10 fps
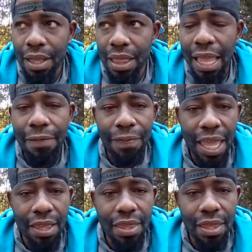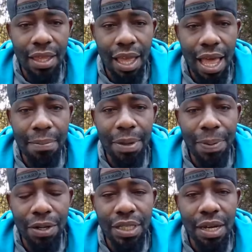like faith, I'm a
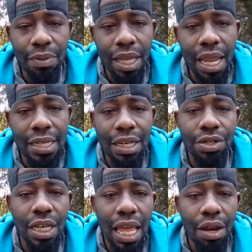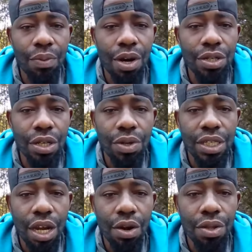person that realized there's a lot of words on
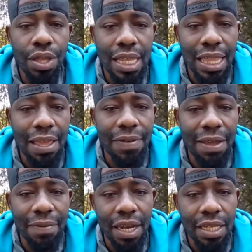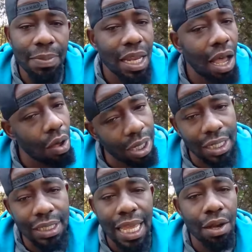this earth that they've given us, but only
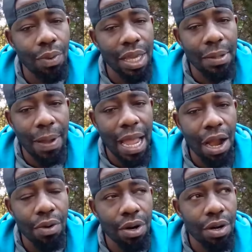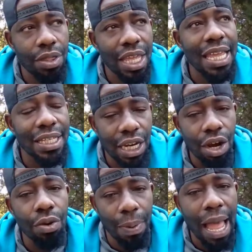to take away the power, the
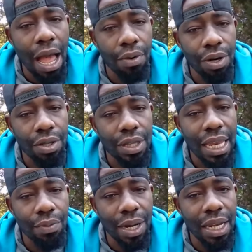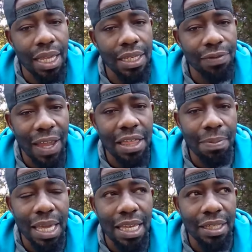internal power that it really is. Faith
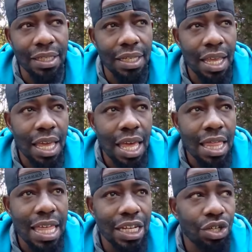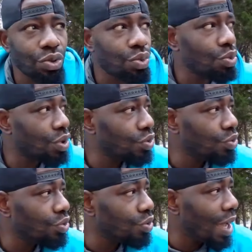means that
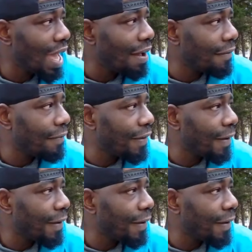you have